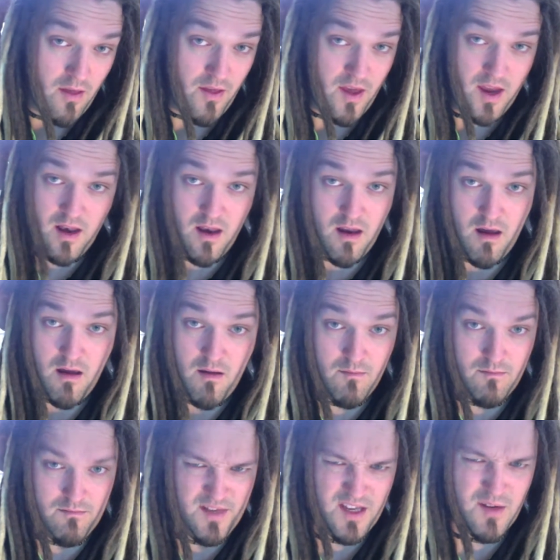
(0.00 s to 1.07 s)
then
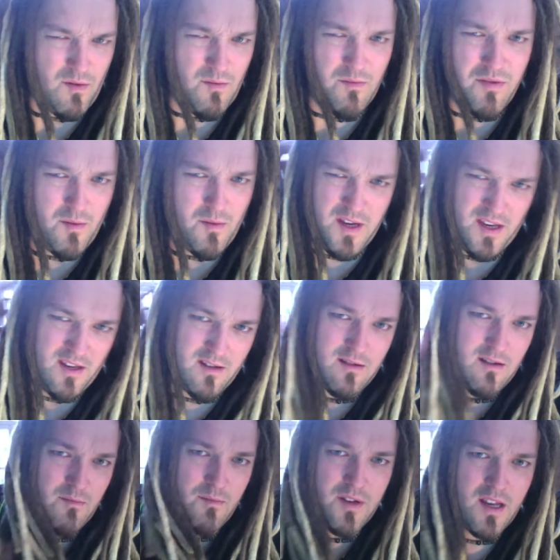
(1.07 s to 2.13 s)
this one probably isn't
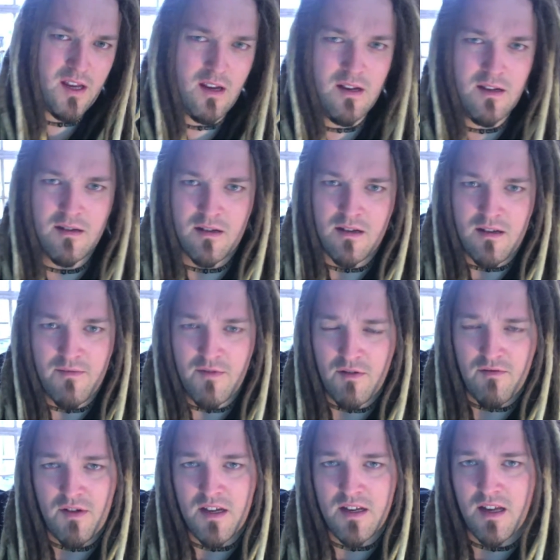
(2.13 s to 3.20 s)
in particular because I've not
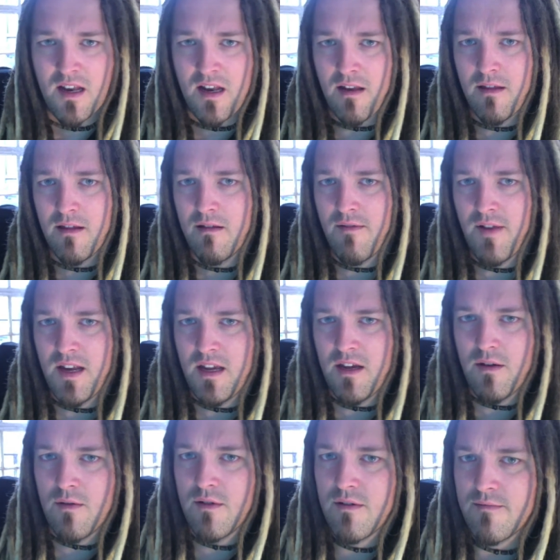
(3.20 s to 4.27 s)
really said anything of any
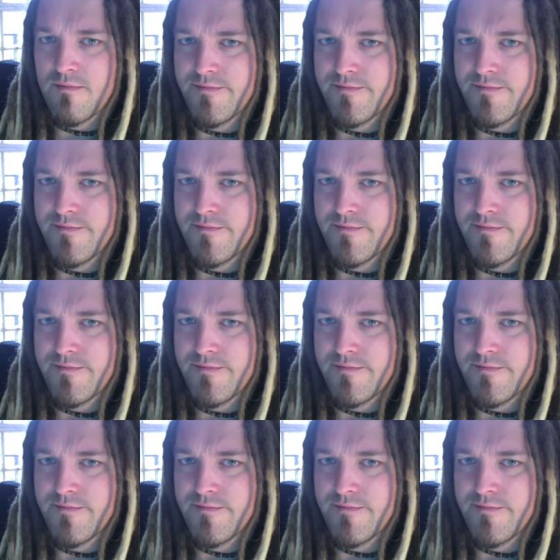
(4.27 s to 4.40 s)
use.